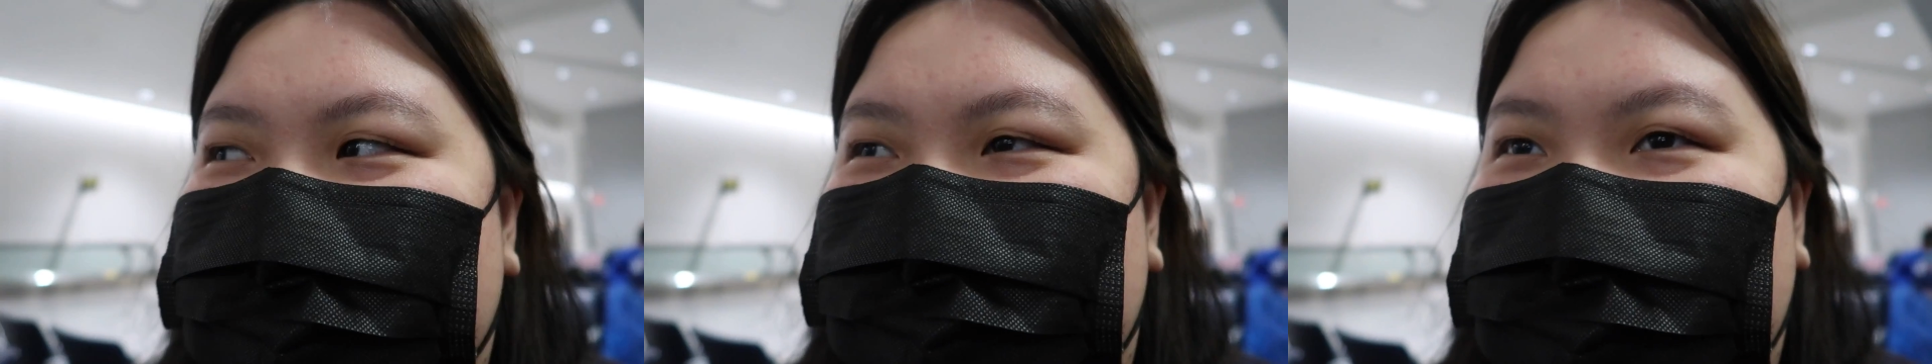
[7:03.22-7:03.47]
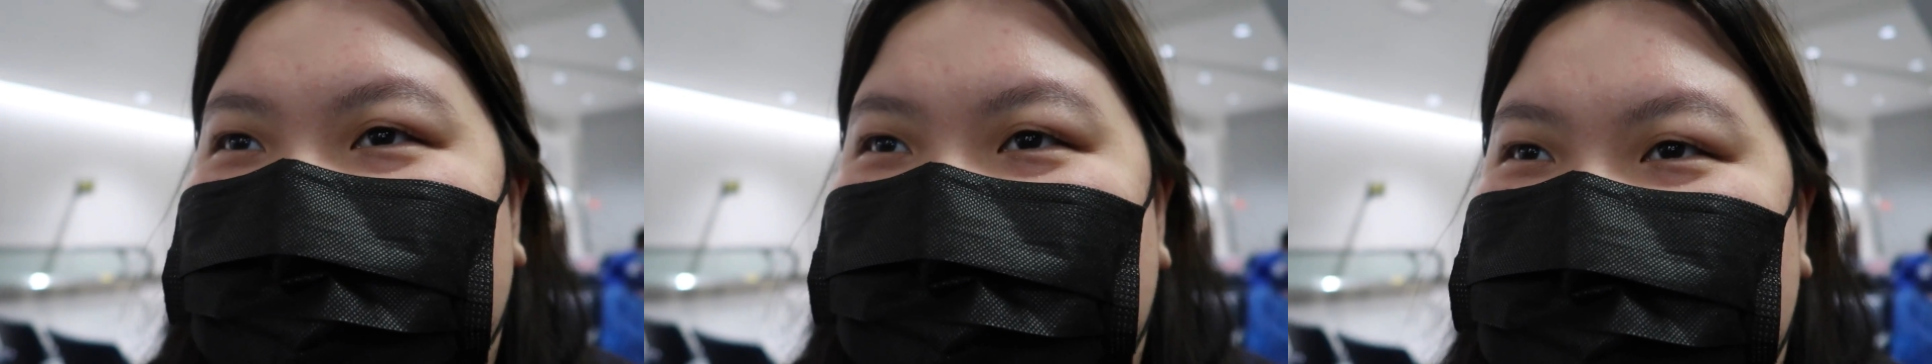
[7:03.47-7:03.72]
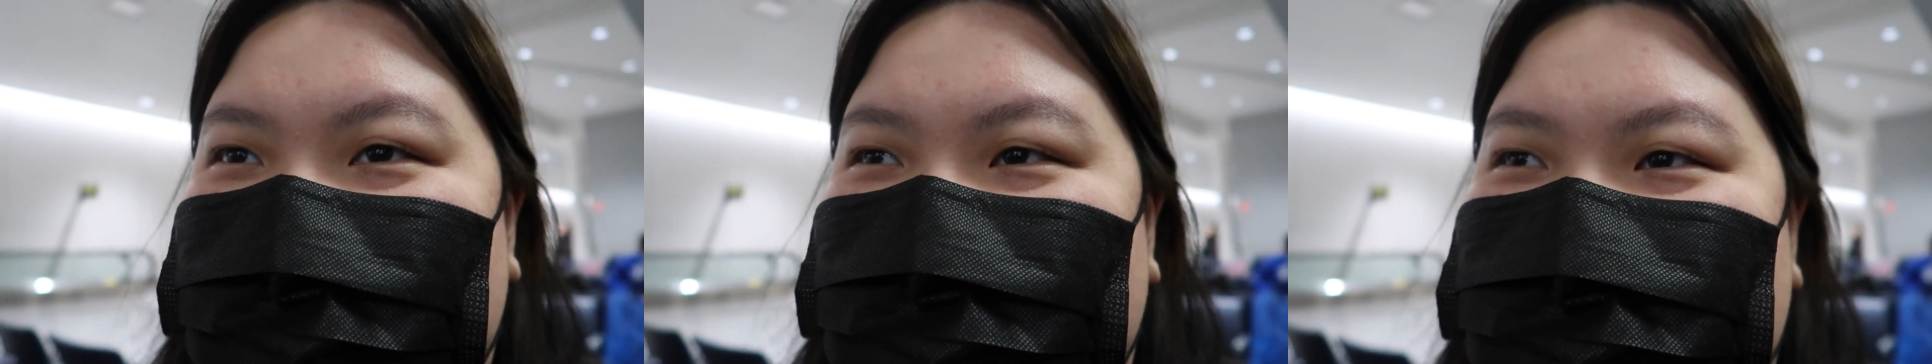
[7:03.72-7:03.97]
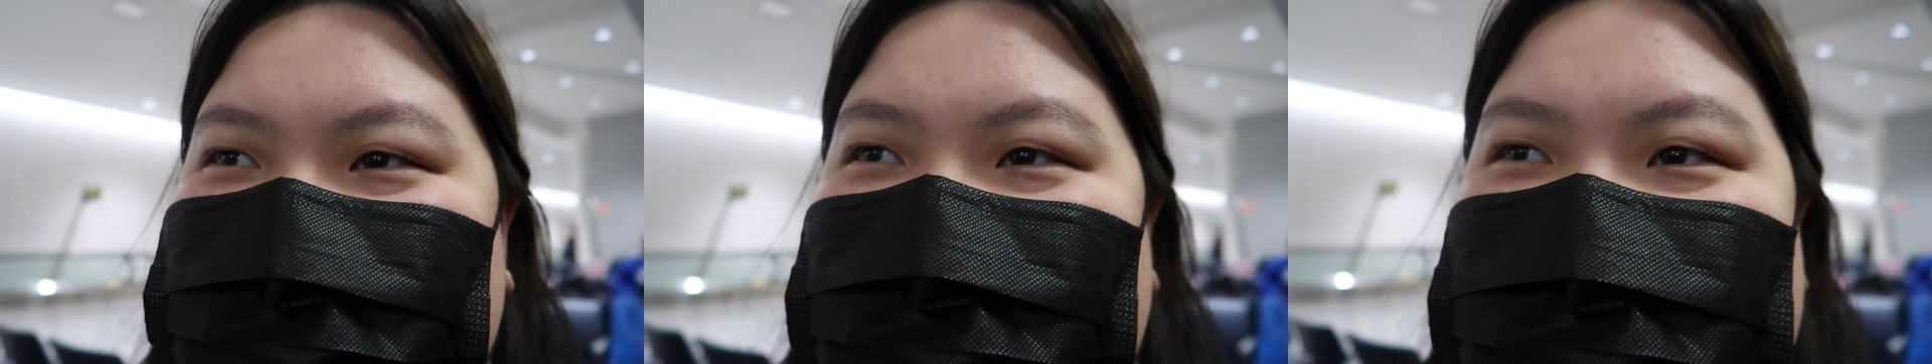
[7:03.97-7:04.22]
We are going
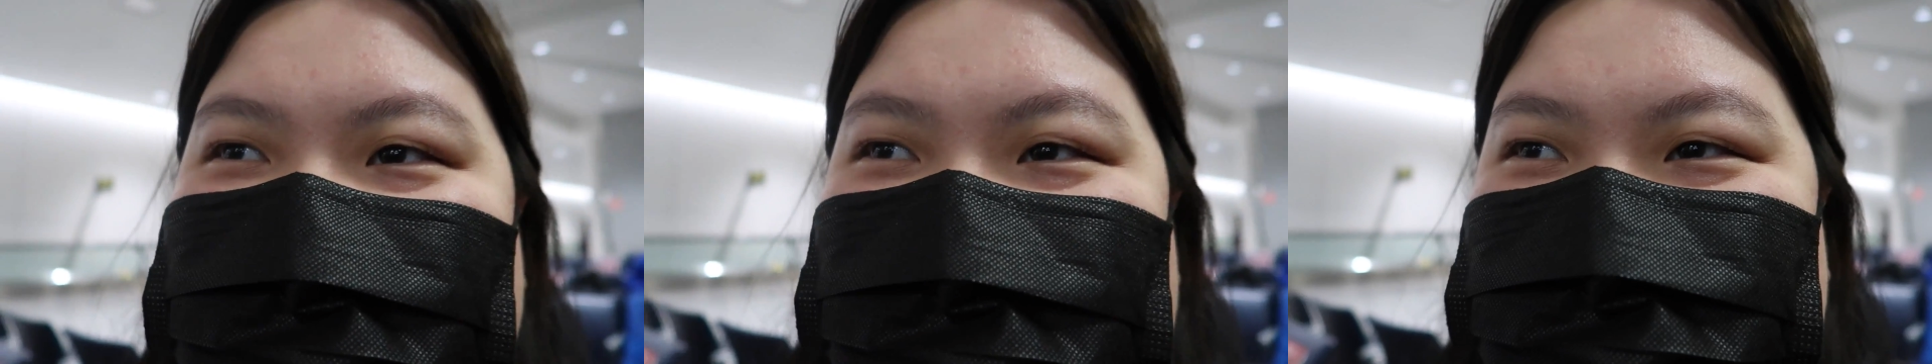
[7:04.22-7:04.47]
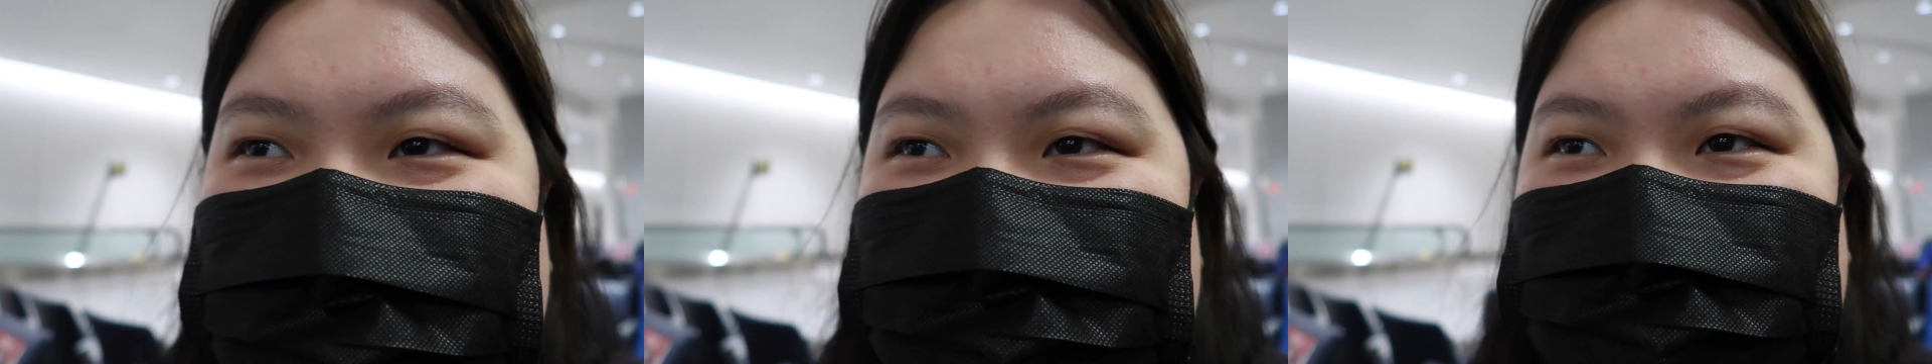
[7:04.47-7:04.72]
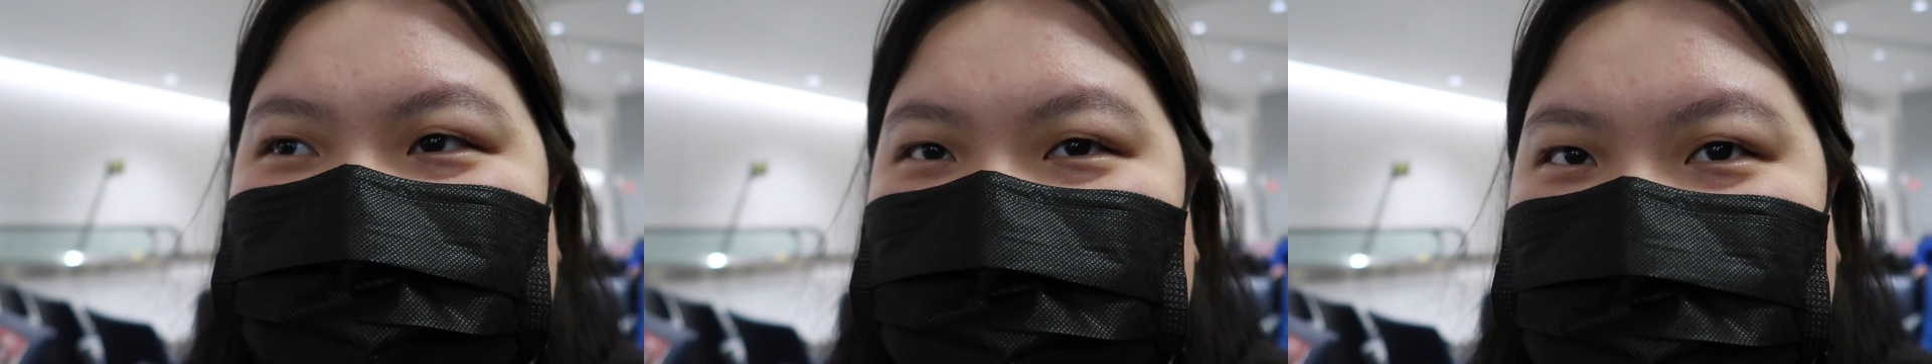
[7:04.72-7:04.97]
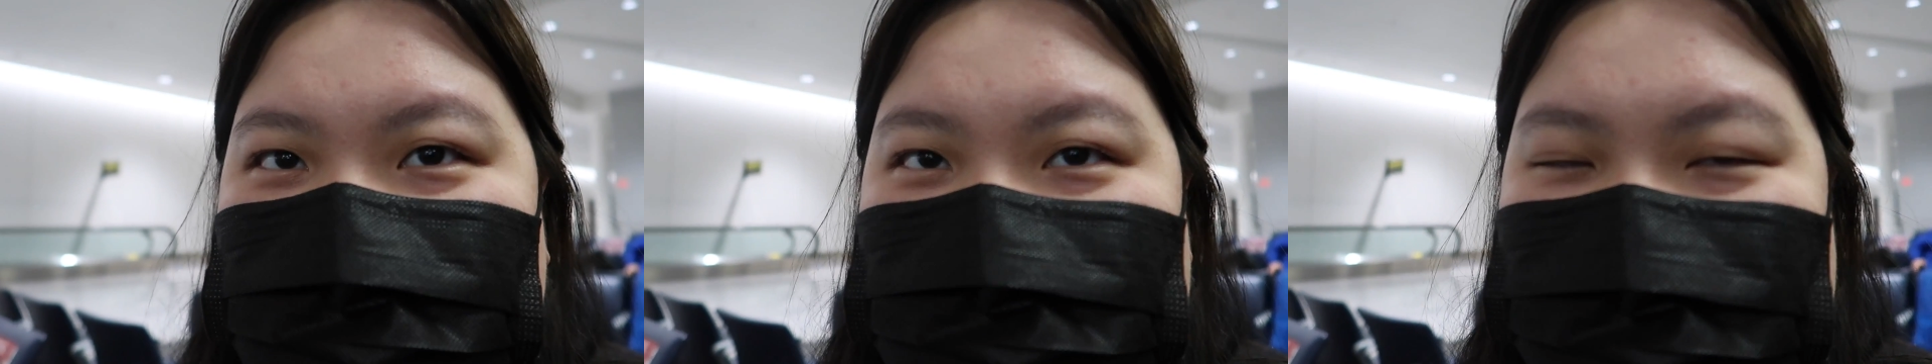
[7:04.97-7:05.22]
to wait to board.
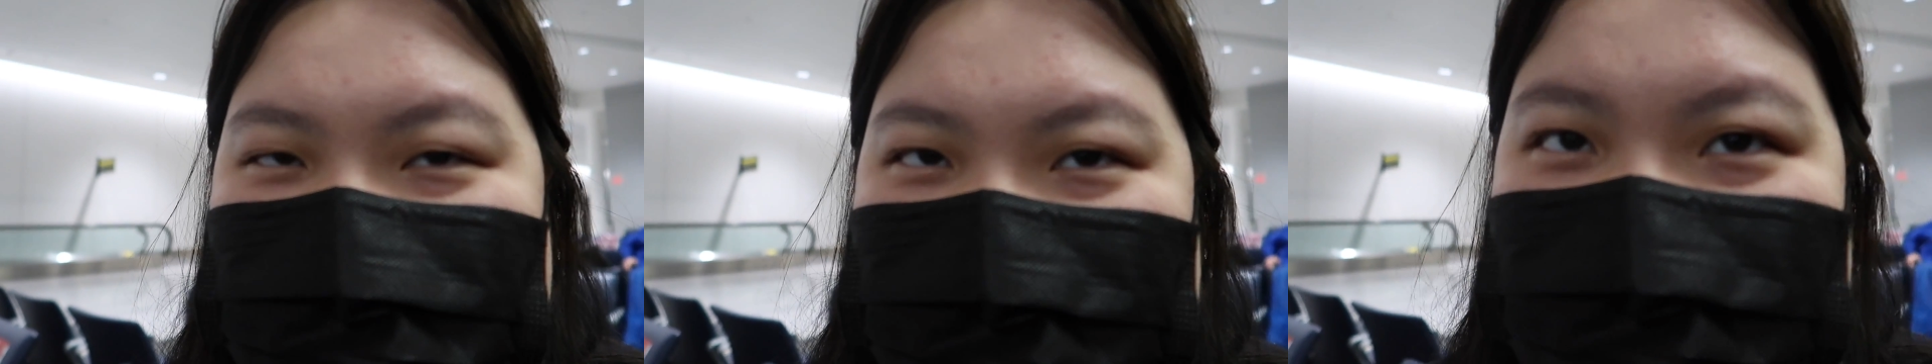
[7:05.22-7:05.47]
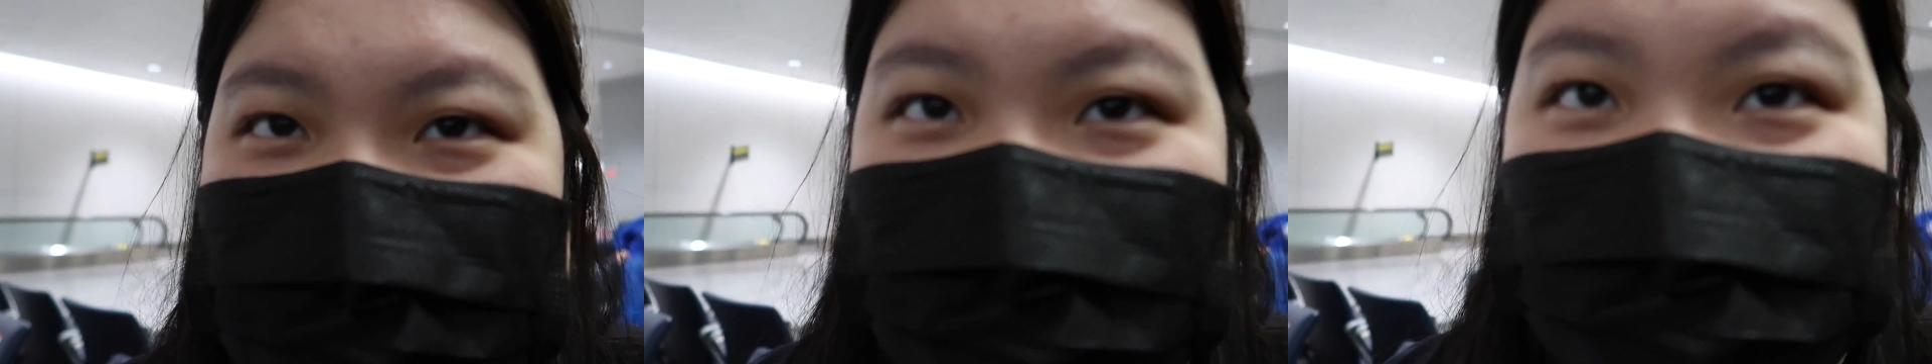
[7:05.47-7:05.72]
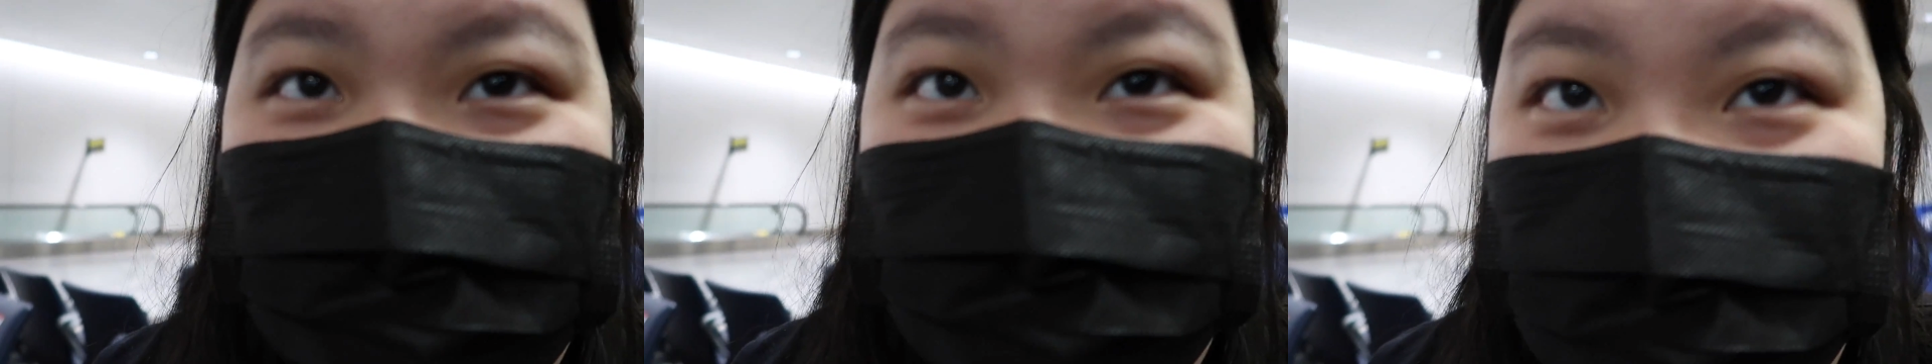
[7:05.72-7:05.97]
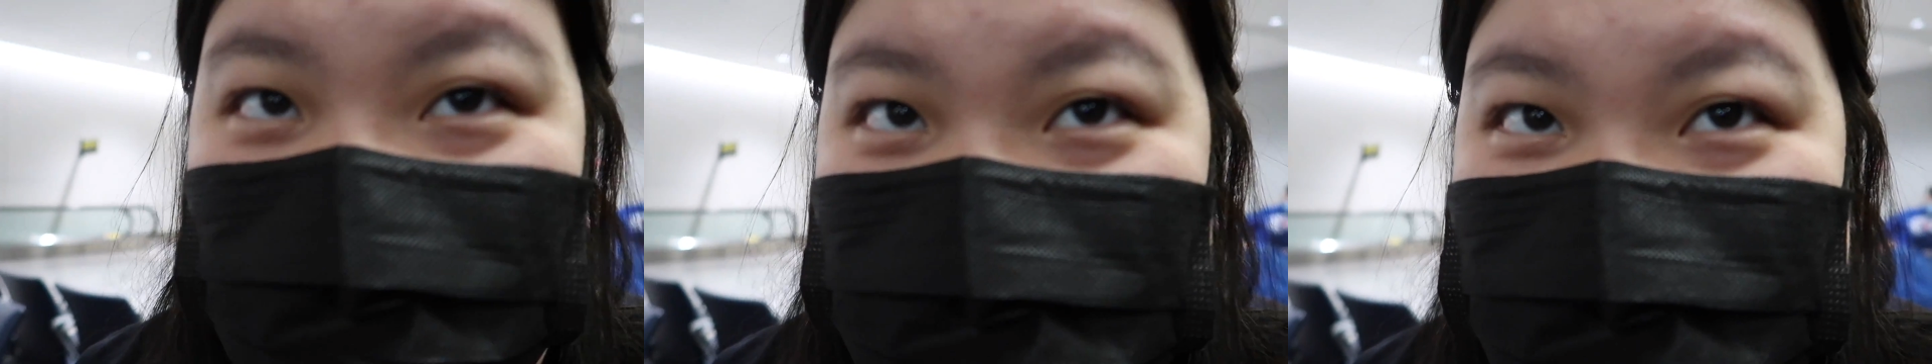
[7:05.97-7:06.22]
And there are
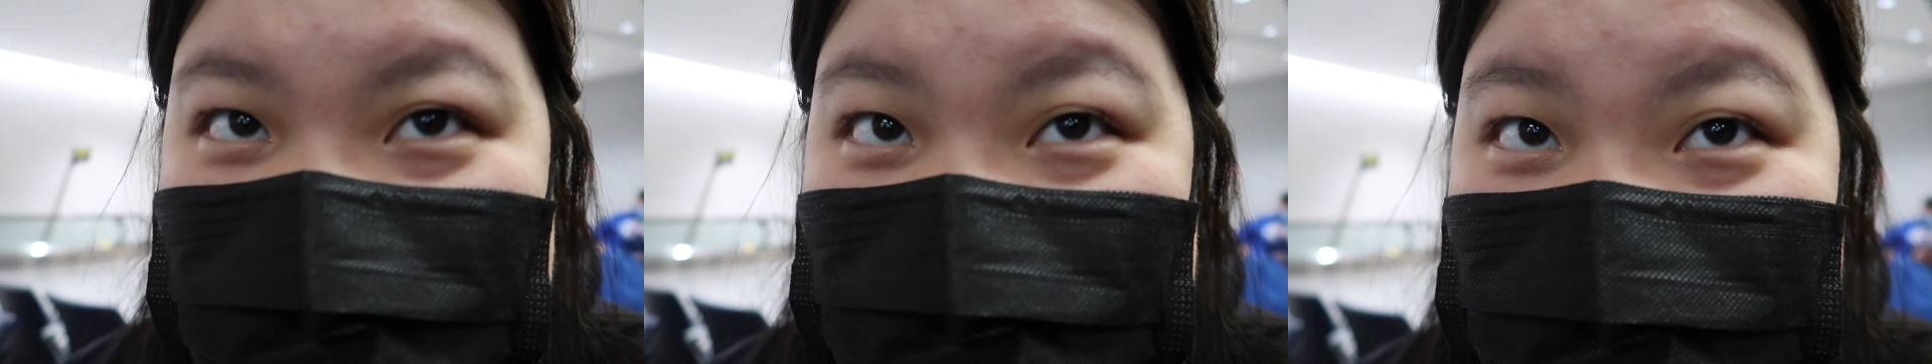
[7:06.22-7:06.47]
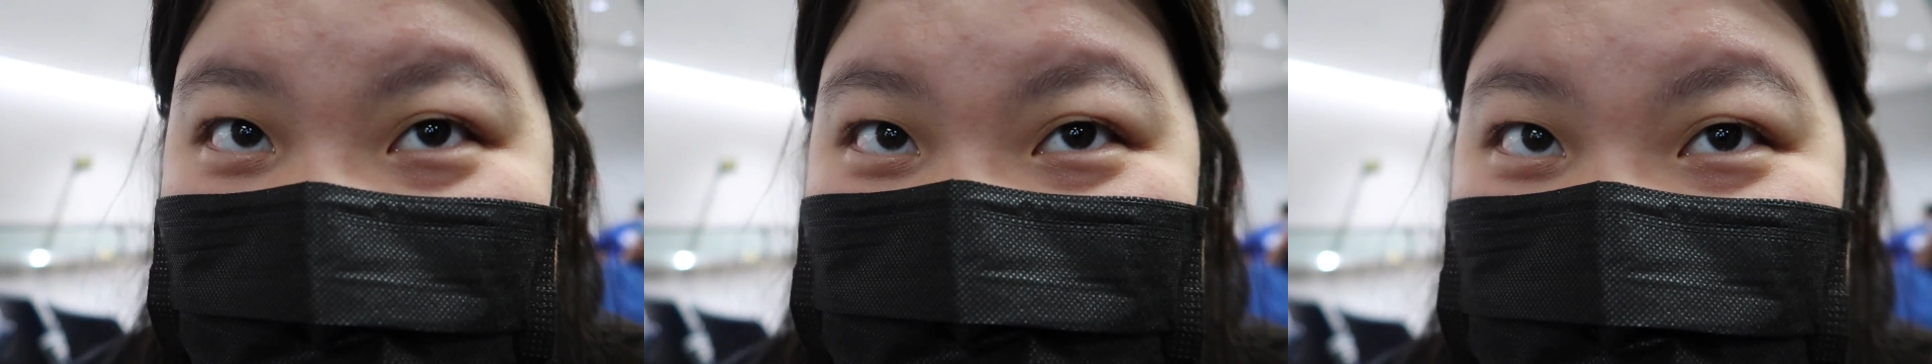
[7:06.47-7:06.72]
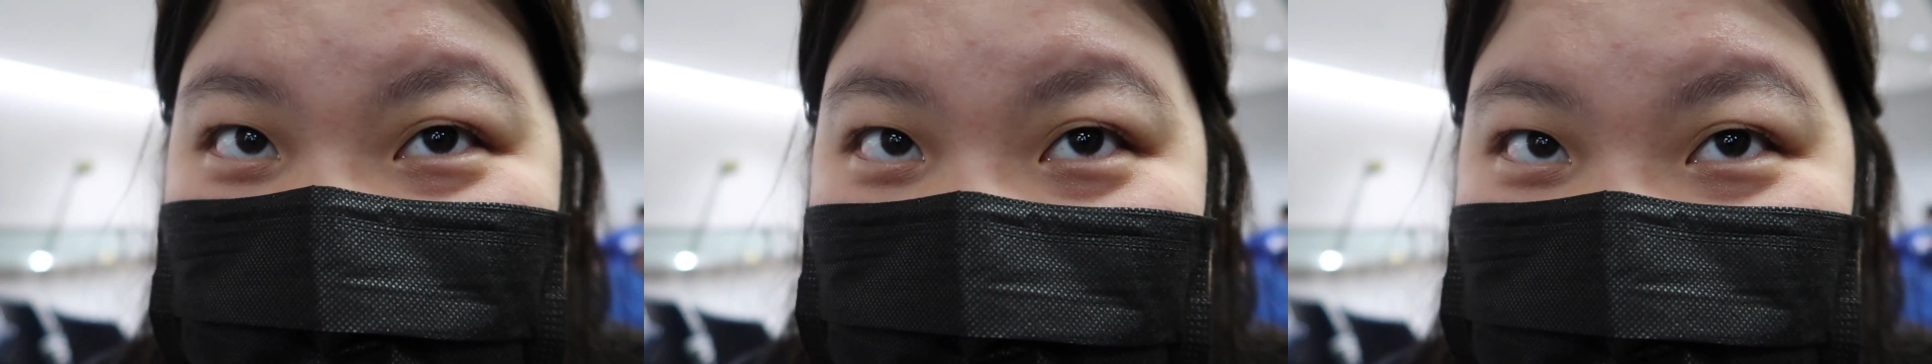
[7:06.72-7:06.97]
armies everywhere,